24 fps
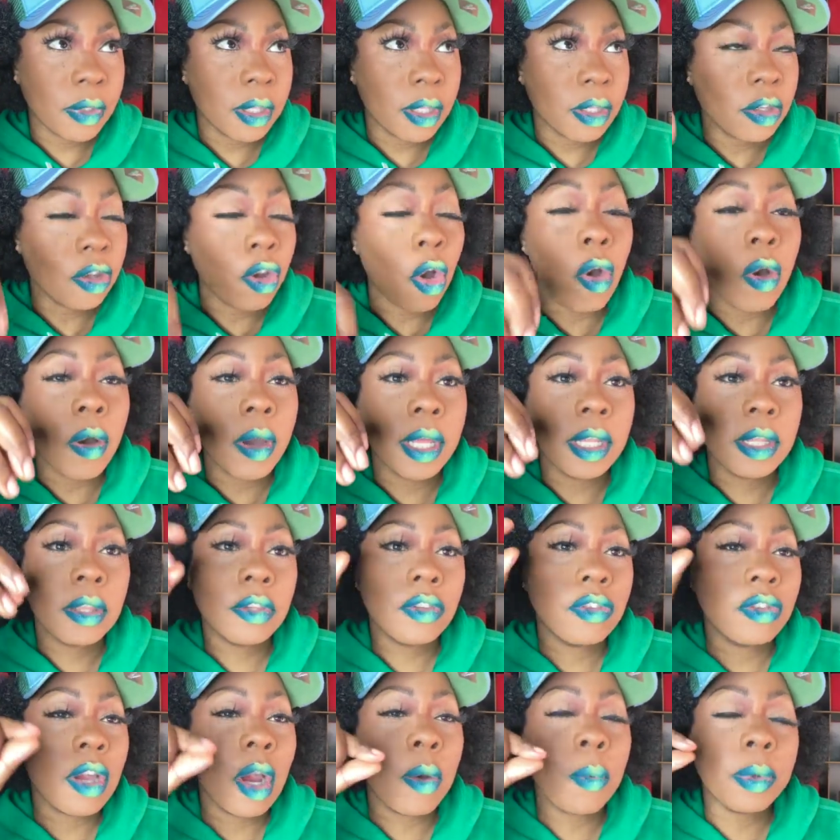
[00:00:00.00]

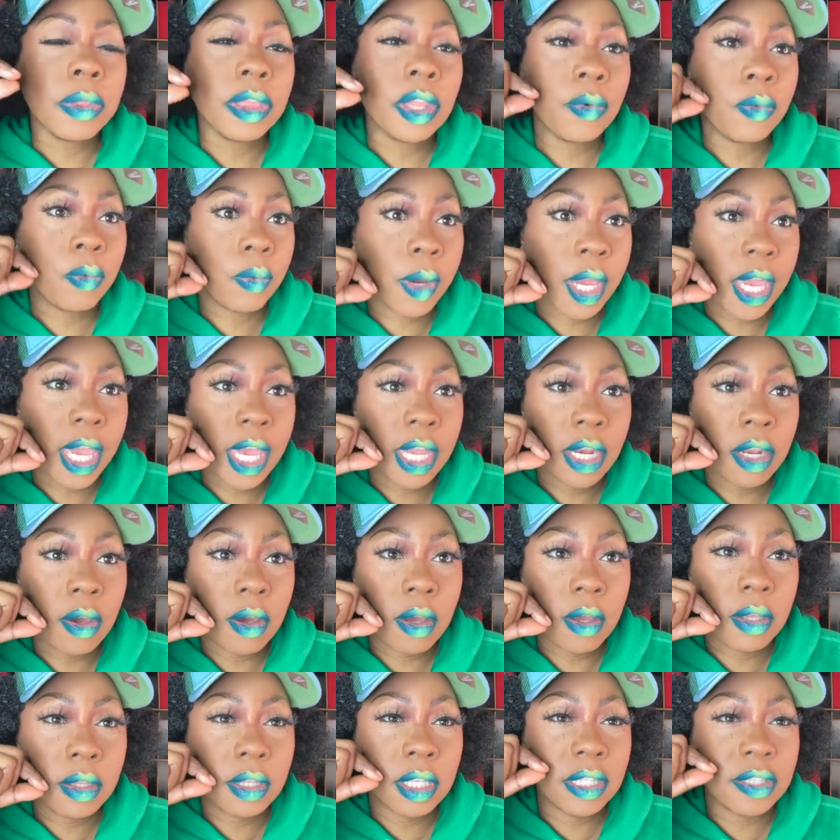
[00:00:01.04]
Start with the red,
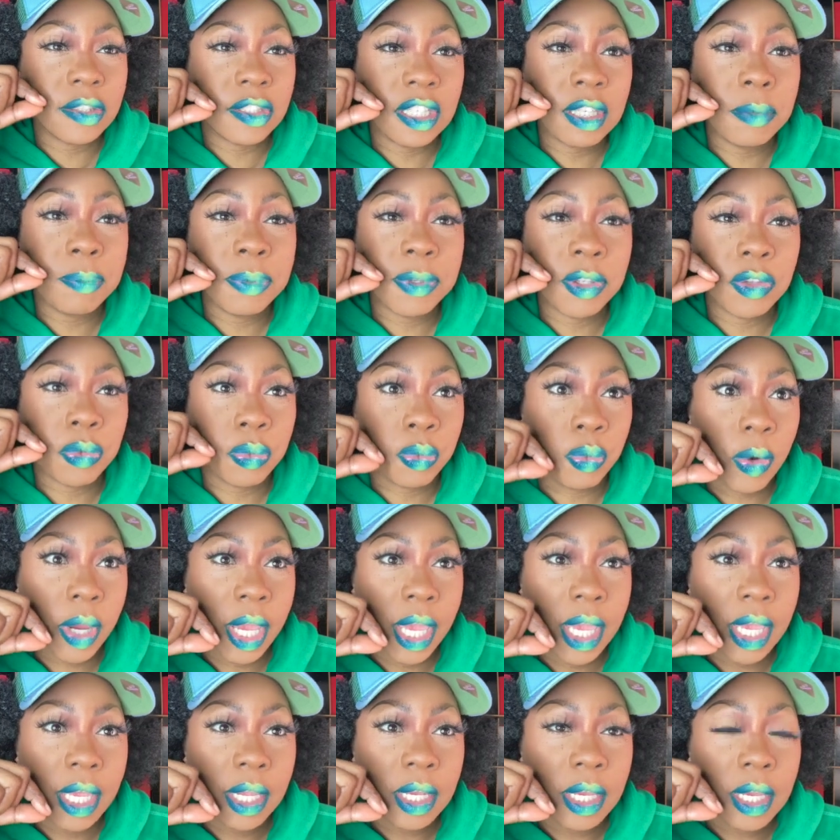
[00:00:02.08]
the deepest
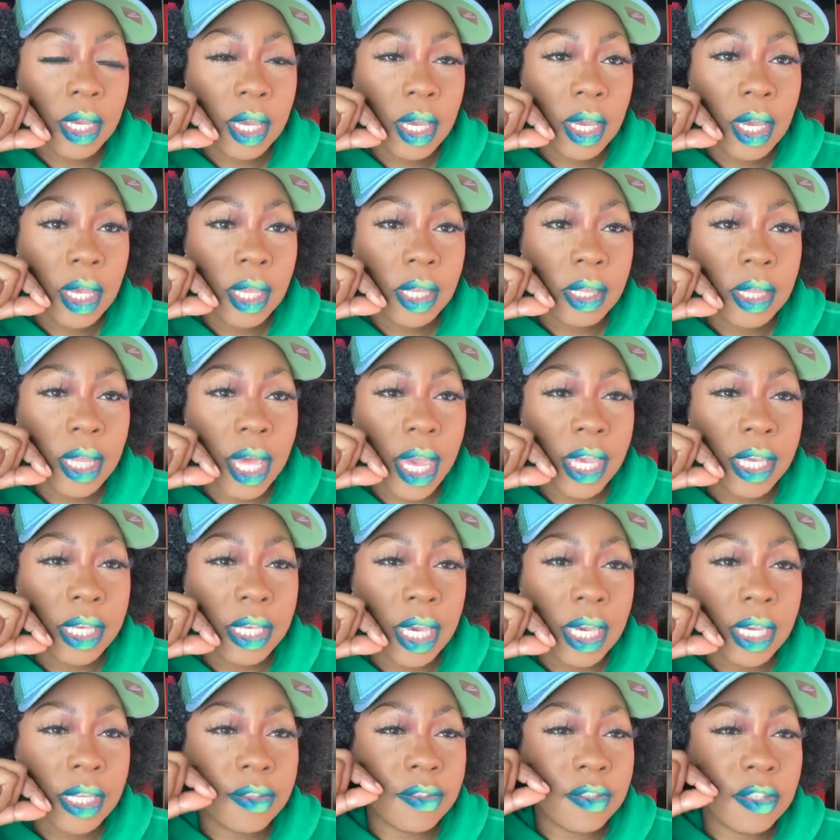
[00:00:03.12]
red, like
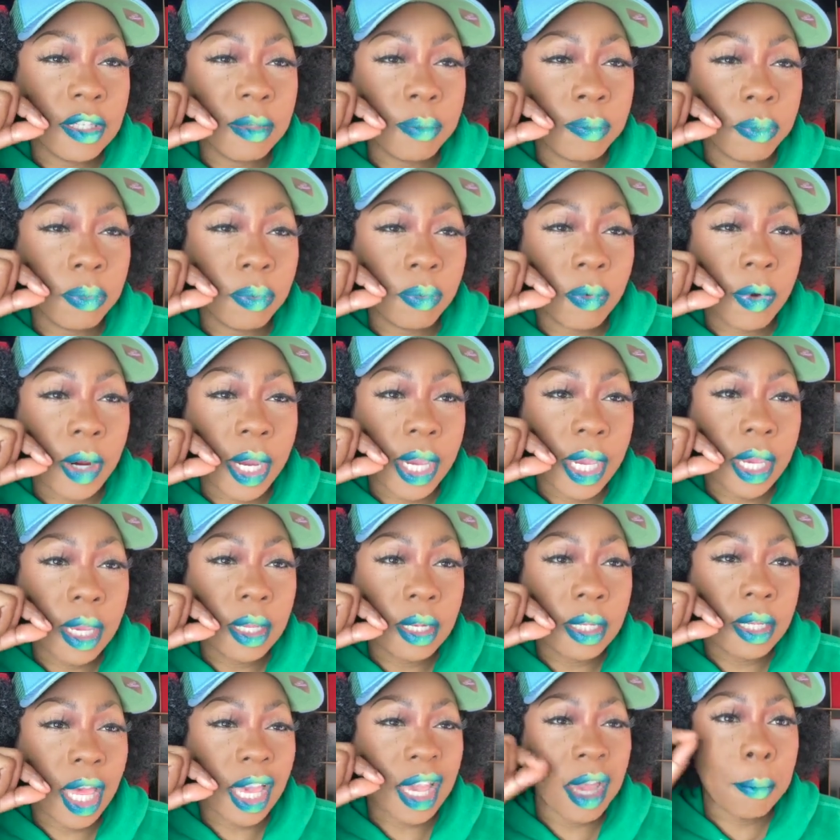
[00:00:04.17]
a deep
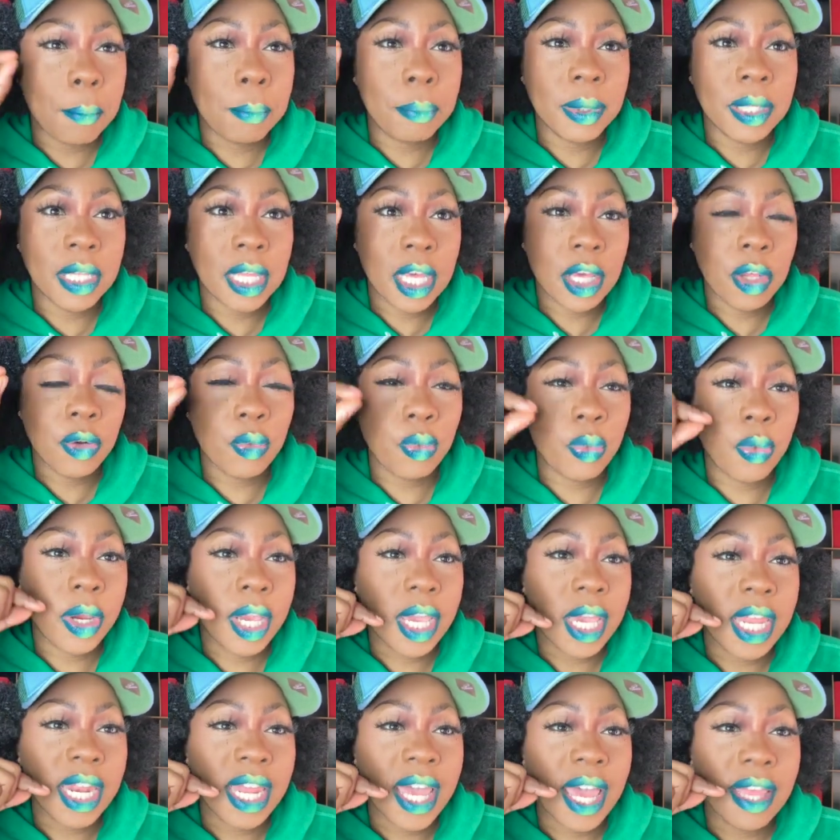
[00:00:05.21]
red, like a blood
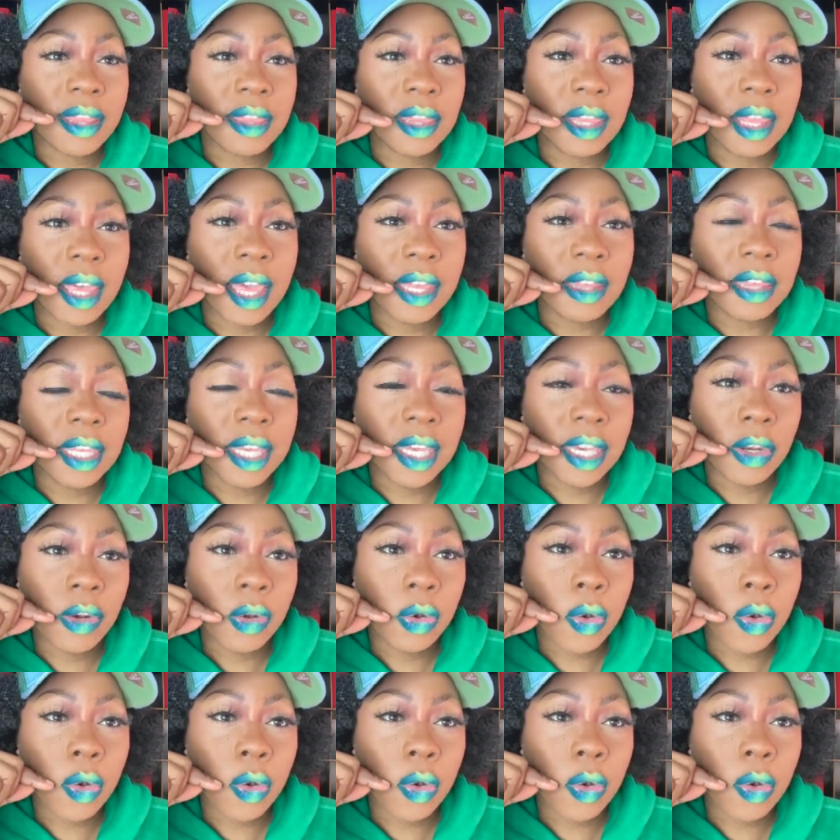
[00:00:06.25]
red at the inner